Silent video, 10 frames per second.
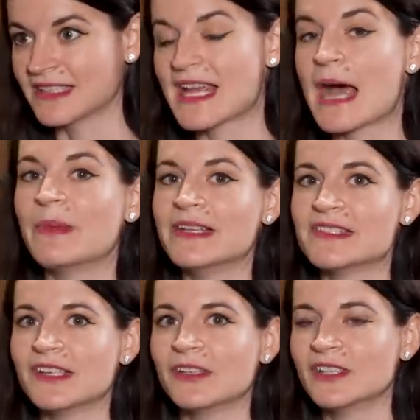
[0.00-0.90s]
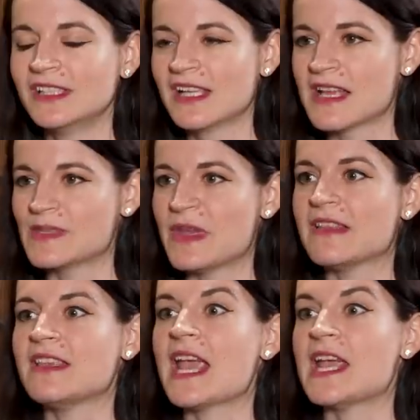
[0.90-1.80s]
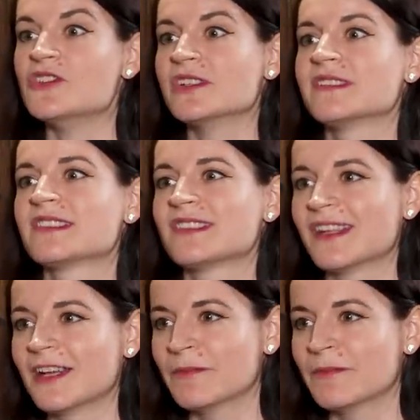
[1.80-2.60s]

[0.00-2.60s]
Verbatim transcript: tap into as being the agents